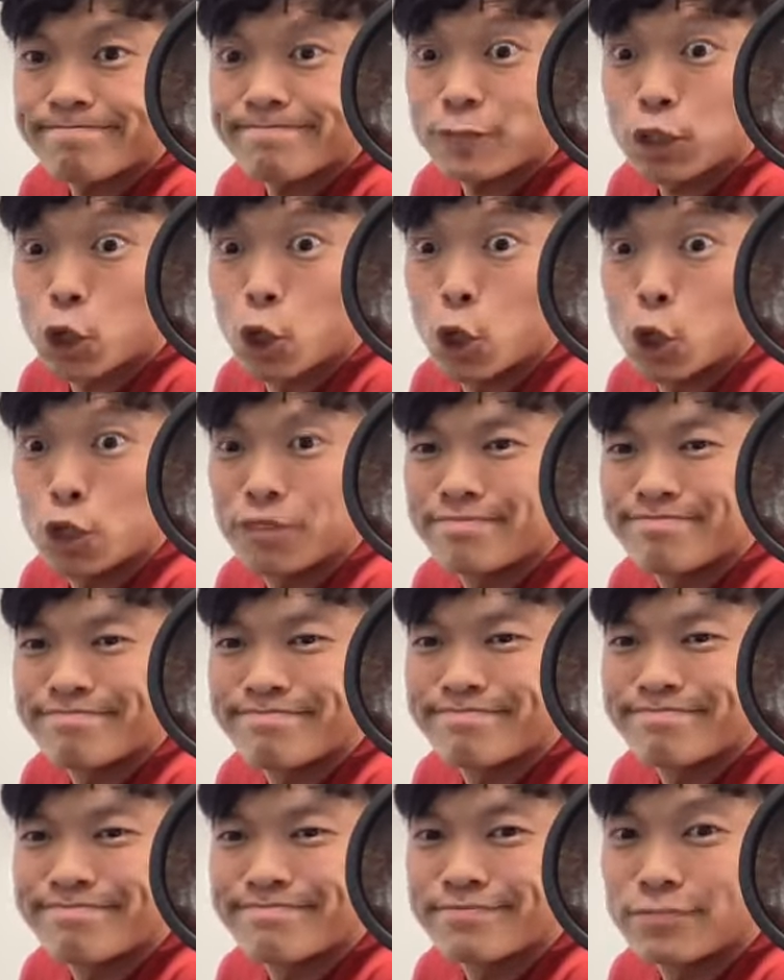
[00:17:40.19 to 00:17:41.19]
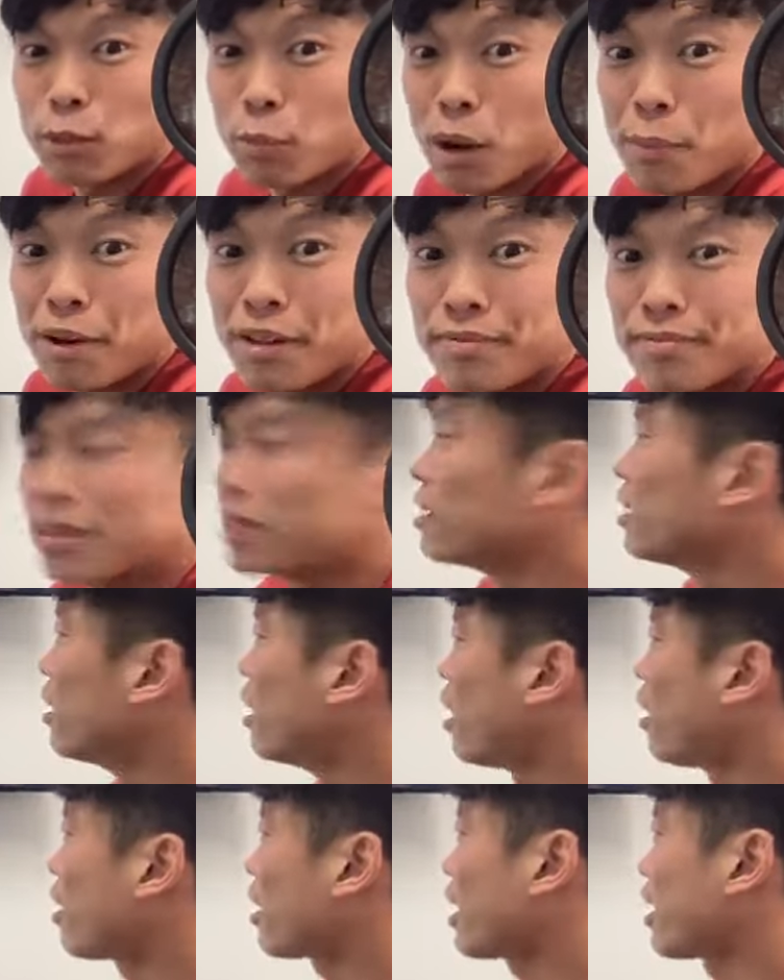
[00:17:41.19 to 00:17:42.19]
Good? No problem?
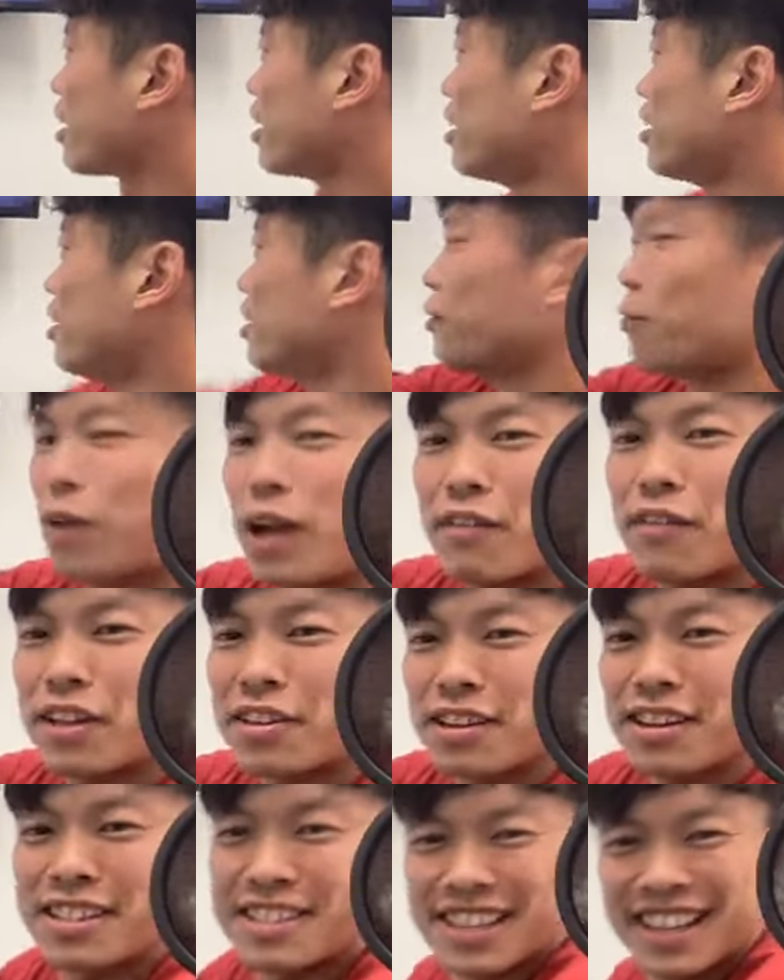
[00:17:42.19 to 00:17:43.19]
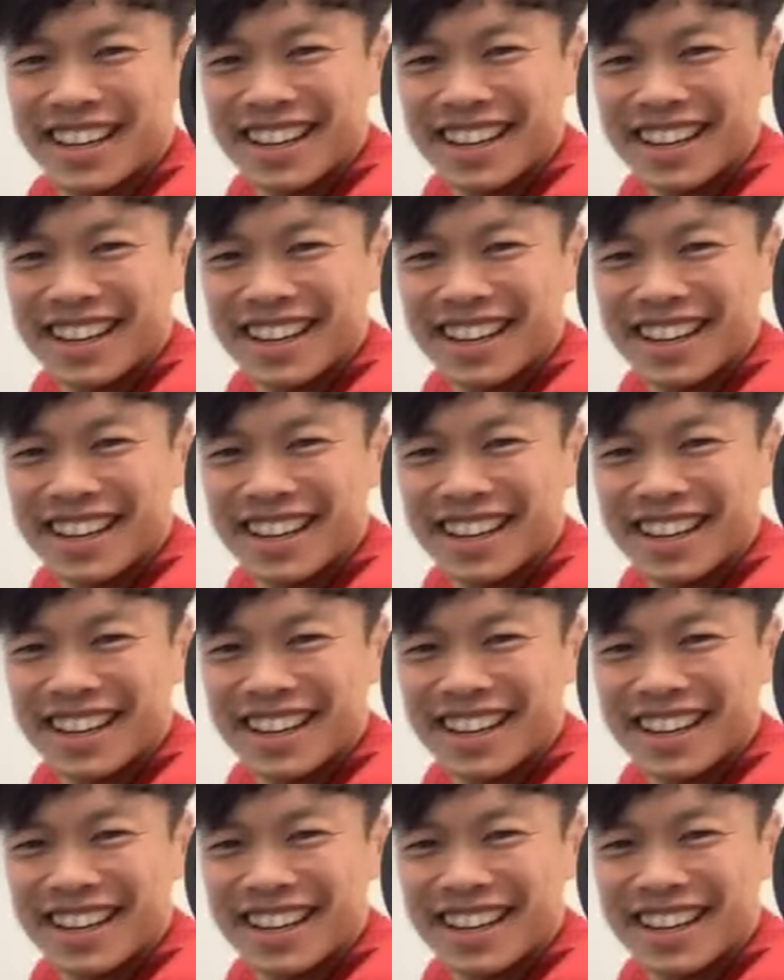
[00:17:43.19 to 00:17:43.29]
Okay, we have this.